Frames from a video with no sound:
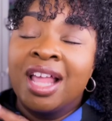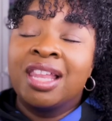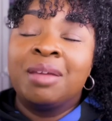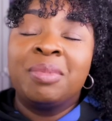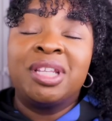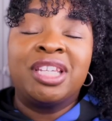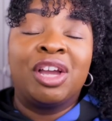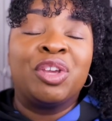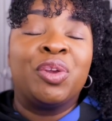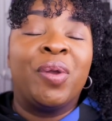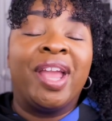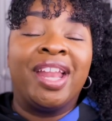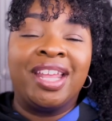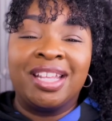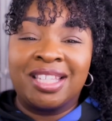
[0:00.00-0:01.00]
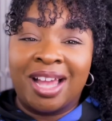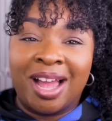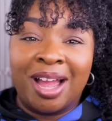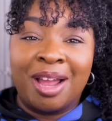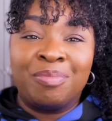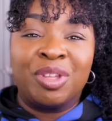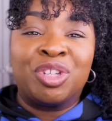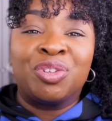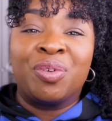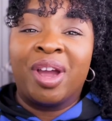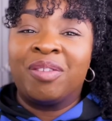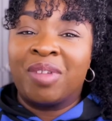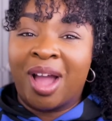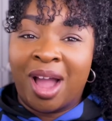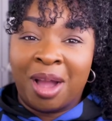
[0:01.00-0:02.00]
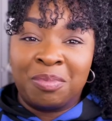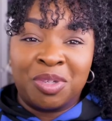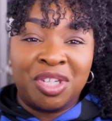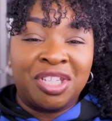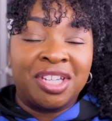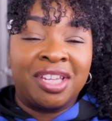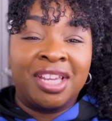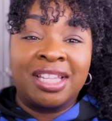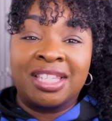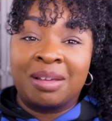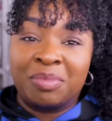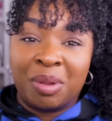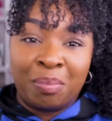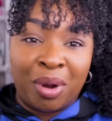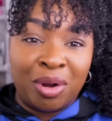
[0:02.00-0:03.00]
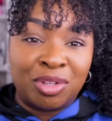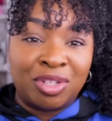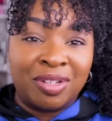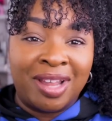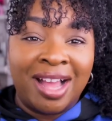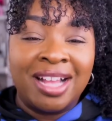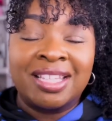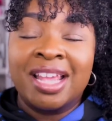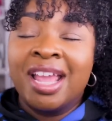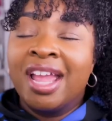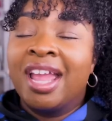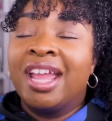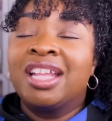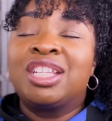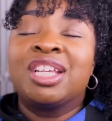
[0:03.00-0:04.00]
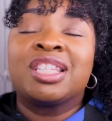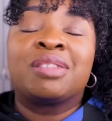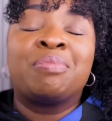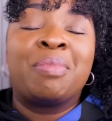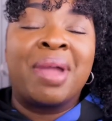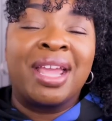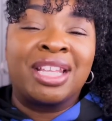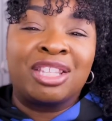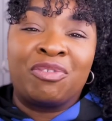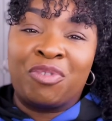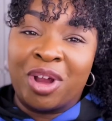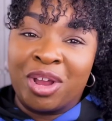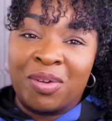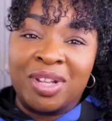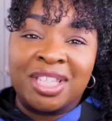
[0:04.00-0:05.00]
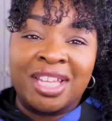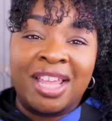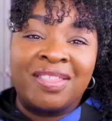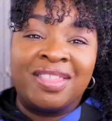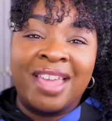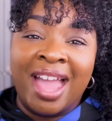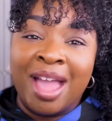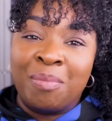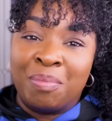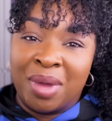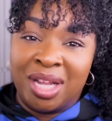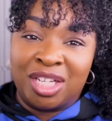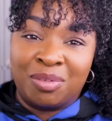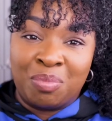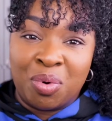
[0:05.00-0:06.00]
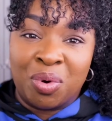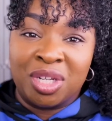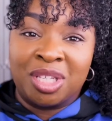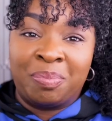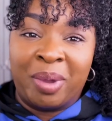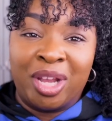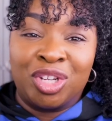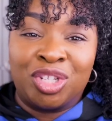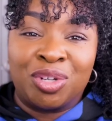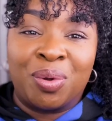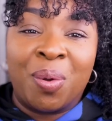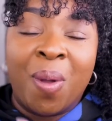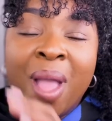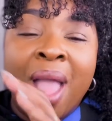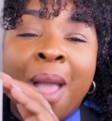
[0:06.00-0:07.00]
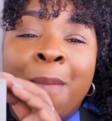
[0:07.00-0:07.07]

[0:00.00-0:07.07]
Let me tell you, anytime that you have the option to get something personalized, it just makes the fragrance that much more special.